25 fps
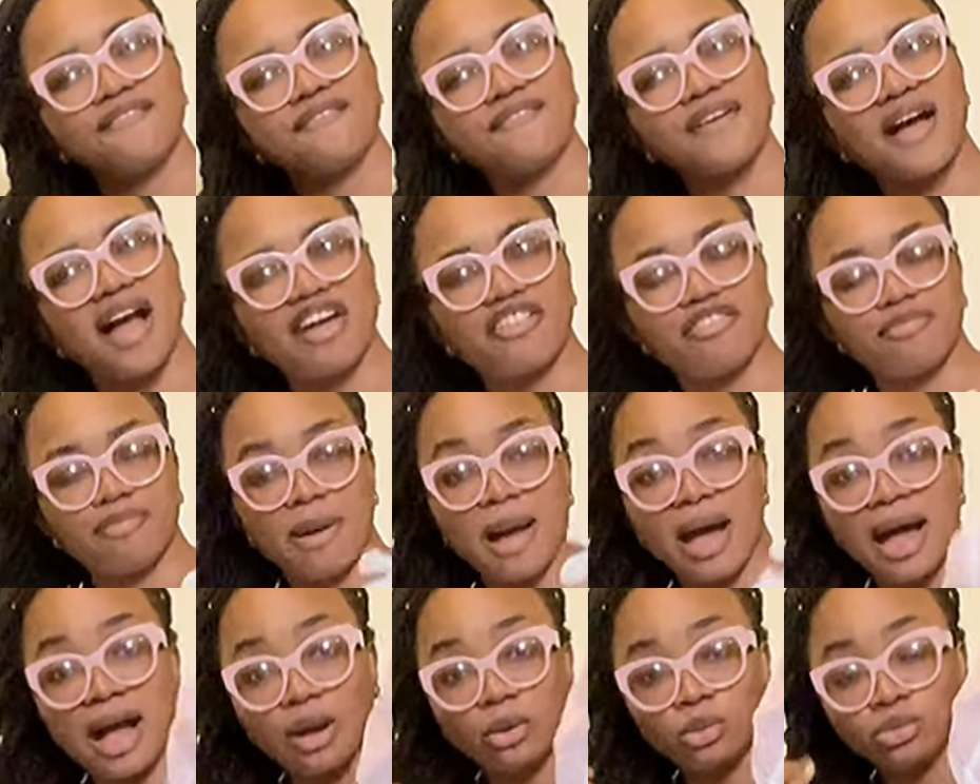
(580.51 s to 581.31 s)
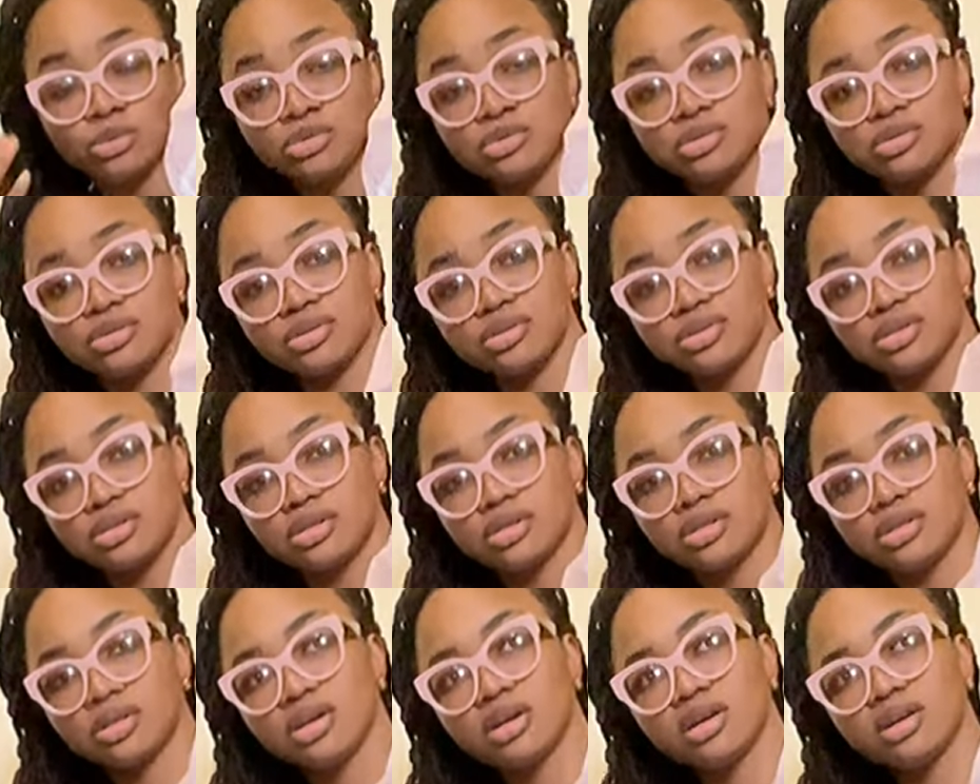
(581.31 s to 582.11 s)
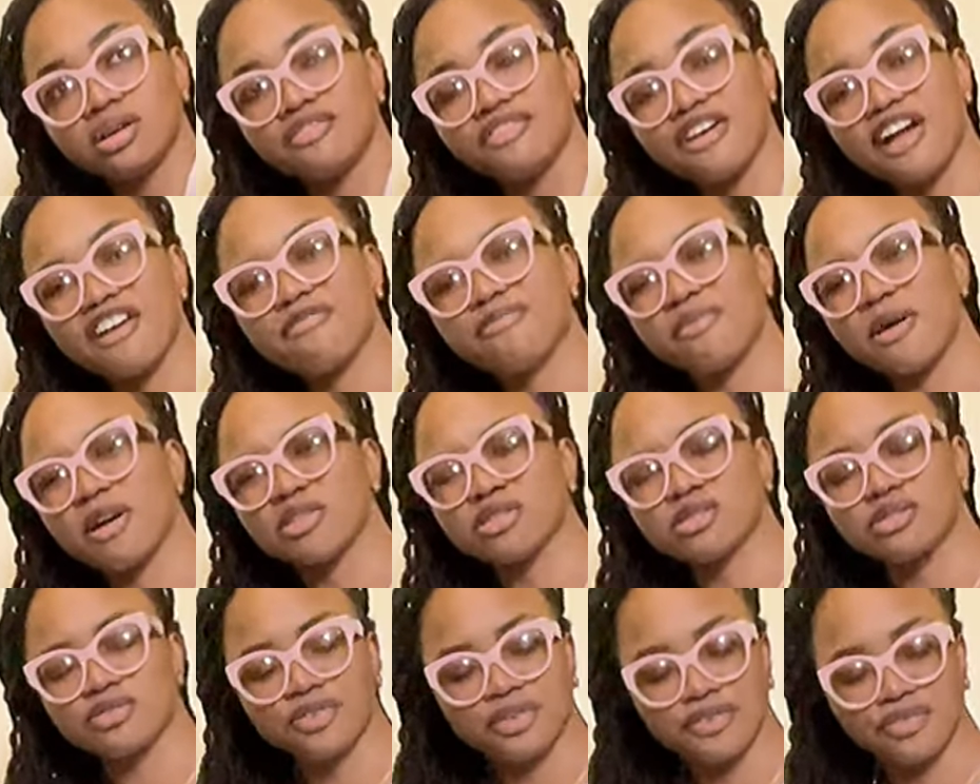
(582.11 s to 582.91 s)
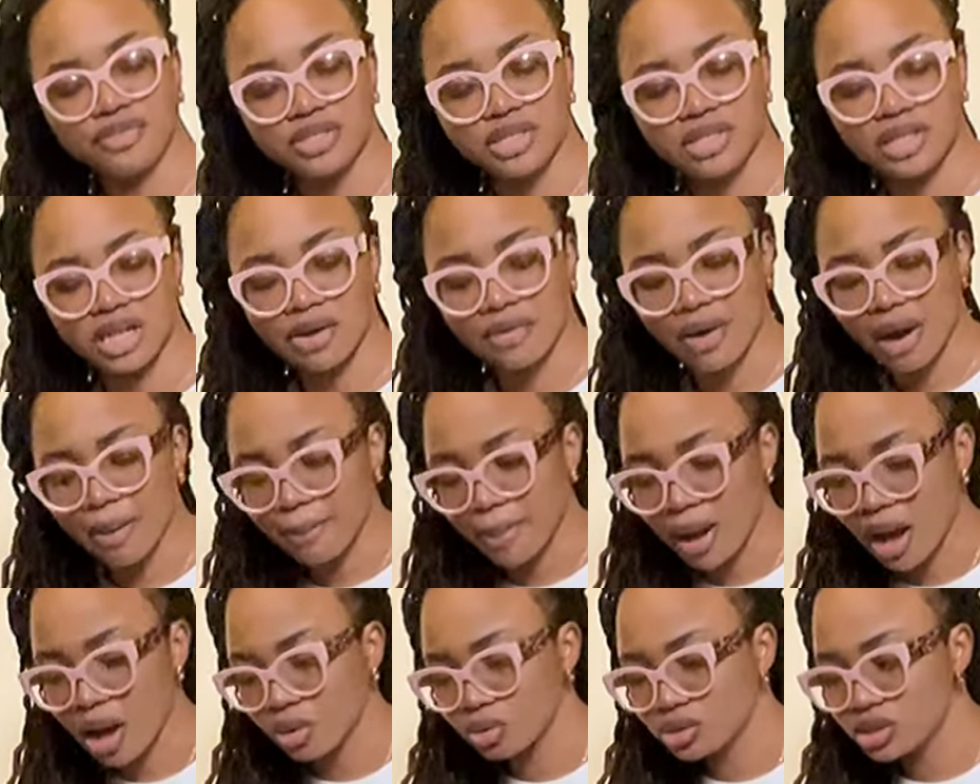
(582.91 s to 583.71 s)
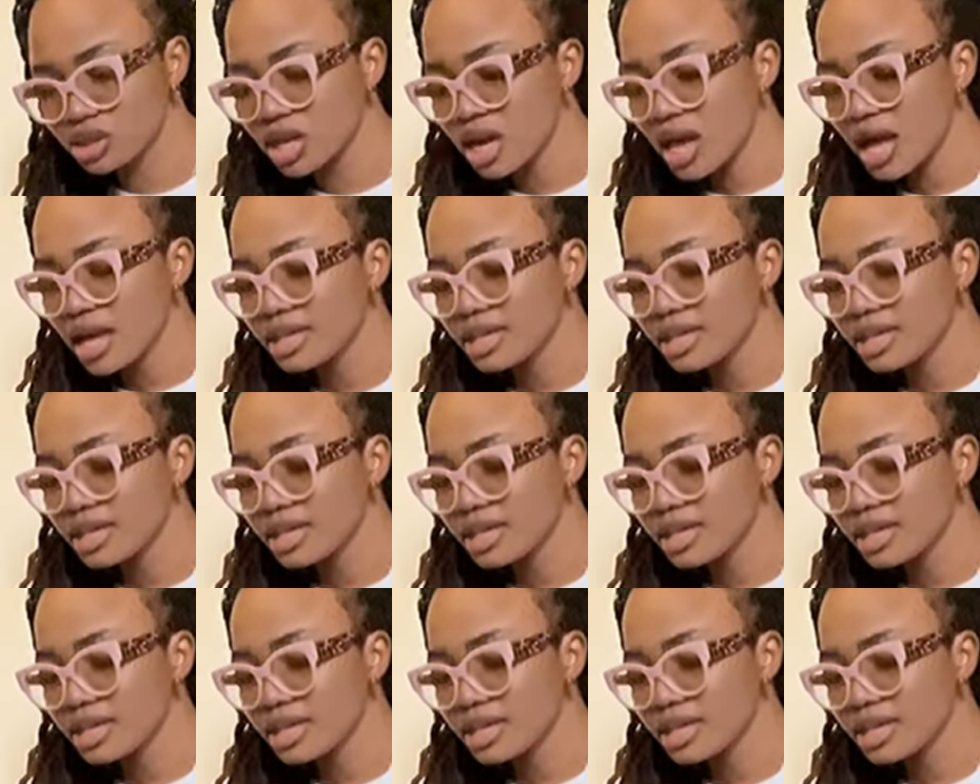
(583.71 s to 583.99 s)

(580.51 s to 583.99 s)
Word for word: £5, £5.50 thereabout.